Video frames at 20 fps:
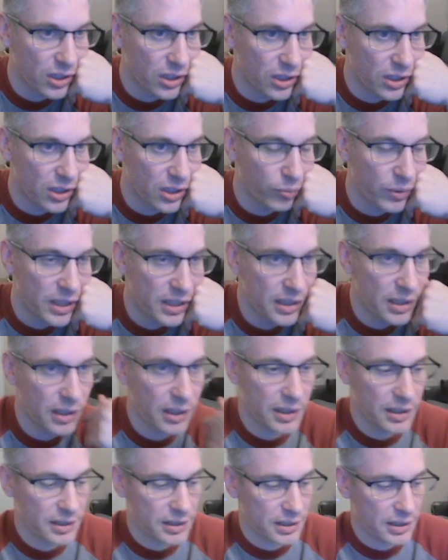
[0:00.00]
the reason
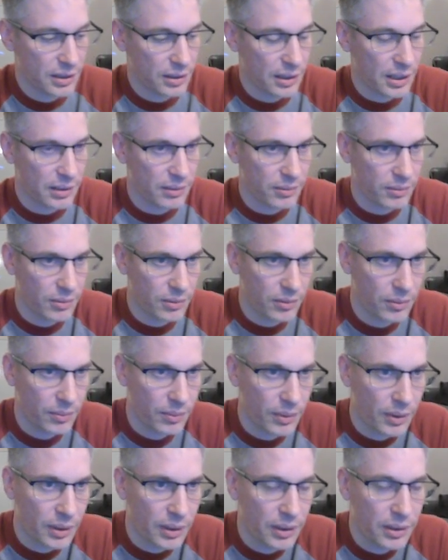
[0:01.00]
is that
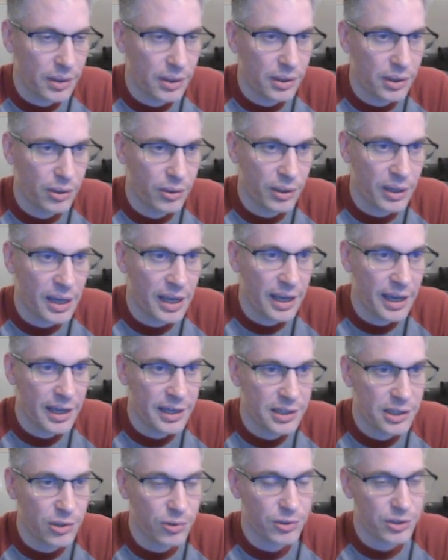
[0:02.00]
you got to
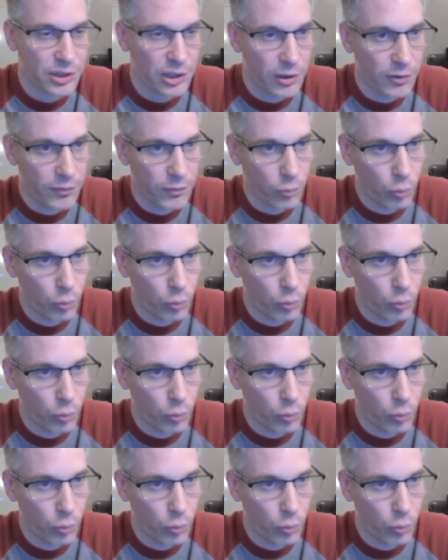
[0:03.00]
ask yourself,